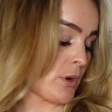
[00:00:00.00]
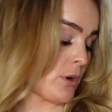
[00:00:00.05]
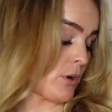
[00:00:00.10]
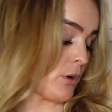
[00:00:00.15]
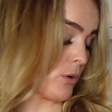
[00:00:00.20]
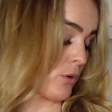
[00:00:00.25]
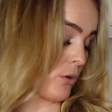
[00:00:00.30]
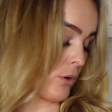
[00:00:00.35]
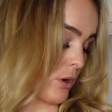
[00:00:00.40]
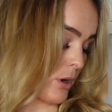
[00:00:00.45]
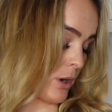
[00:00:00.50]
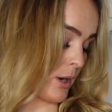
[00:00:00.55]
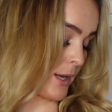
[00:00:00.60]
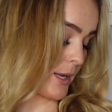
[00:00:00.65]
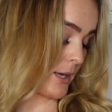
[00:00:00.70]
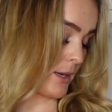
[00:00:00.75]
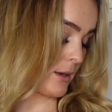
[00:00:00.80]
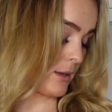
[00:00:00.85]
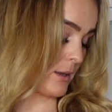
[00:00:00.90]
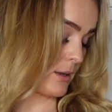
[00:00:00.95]

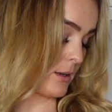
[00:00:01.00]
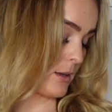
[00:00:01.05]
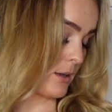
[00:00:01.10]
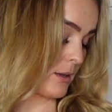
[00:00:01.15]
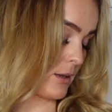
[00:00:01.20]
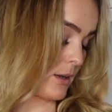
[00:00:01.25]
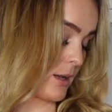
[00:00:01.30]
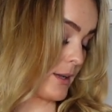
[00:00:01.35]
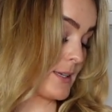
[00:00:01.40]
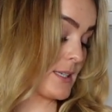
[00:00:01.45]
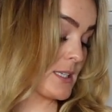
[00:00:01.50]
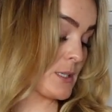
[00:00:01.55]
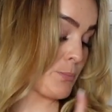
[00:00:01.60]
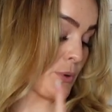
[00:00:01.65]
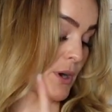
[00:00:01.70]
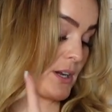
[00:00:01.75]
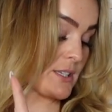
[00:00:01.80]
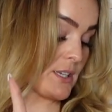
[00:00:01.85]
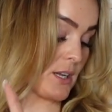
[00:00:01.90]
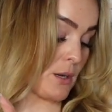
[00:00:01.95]
Longline,
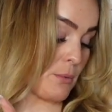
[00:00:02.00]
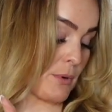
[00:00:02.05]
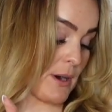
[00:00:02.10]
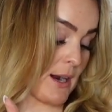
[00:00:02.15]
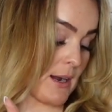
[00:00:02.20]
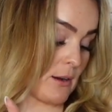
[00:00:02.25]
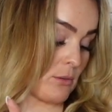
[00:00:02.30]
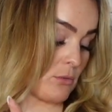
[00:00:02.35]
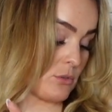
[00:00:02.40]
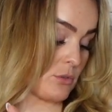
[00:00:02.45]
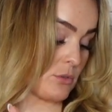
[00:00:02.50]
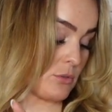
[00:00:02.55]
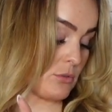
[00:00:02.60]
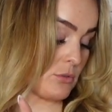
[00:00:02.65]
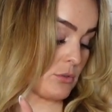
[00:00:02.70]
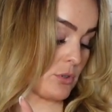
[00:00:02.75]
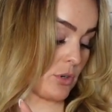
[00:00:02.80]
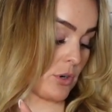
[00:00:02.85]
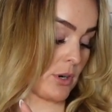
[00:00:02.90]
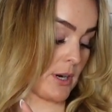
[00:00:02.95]
espresso brown,
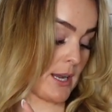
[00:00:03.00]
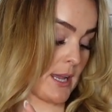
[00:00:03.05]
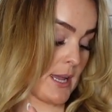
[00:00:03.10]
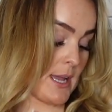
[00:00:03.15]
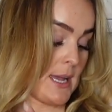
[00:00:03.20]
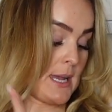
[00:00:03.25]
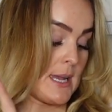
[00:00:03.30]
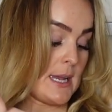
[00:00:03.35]
sorry.